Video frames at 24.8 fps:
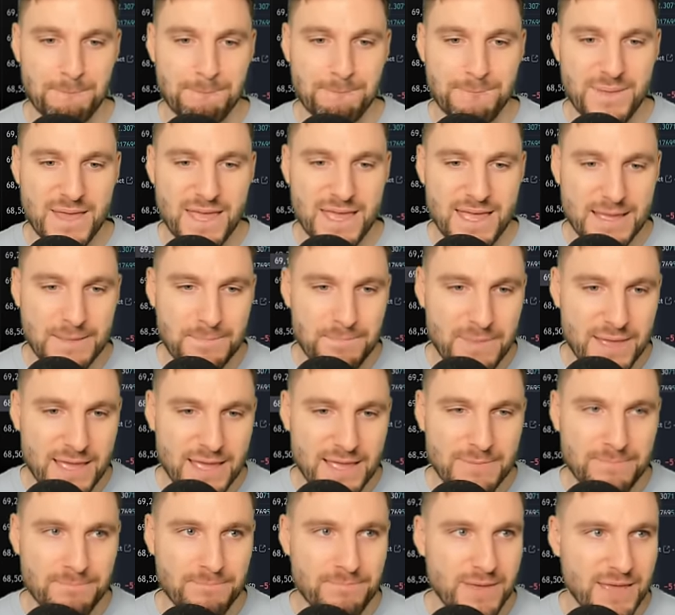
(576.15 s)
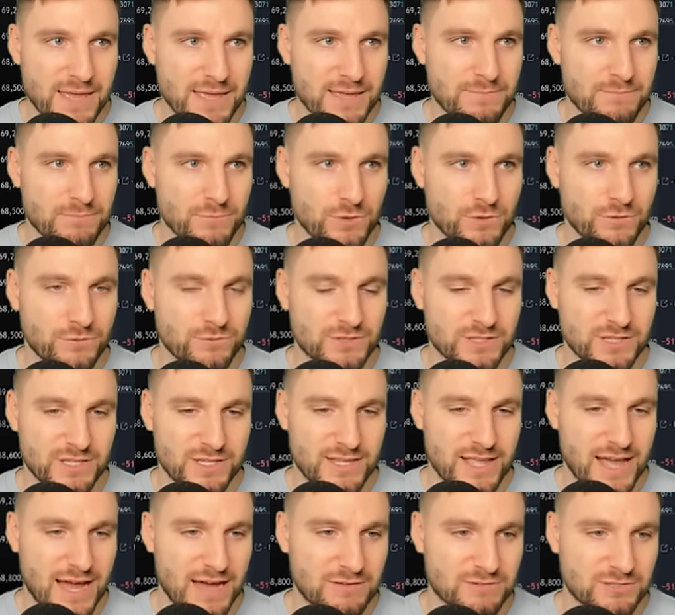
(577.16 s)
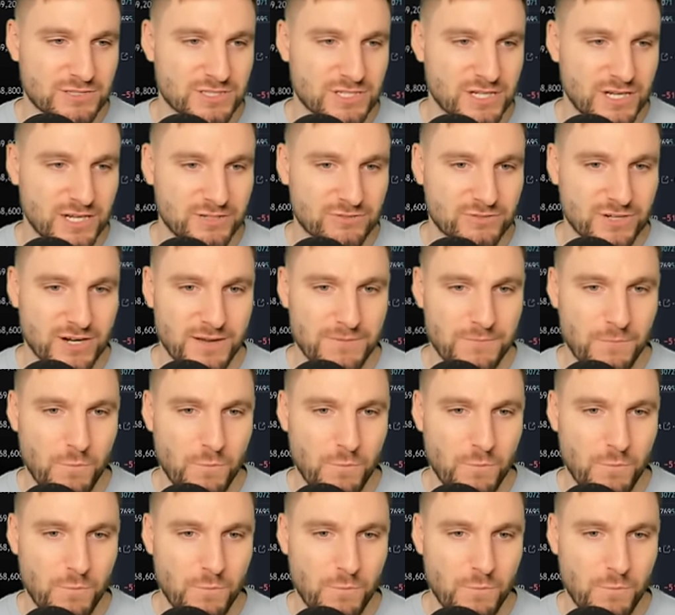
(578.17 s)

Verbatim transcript: Big, big, big move to the downside, right?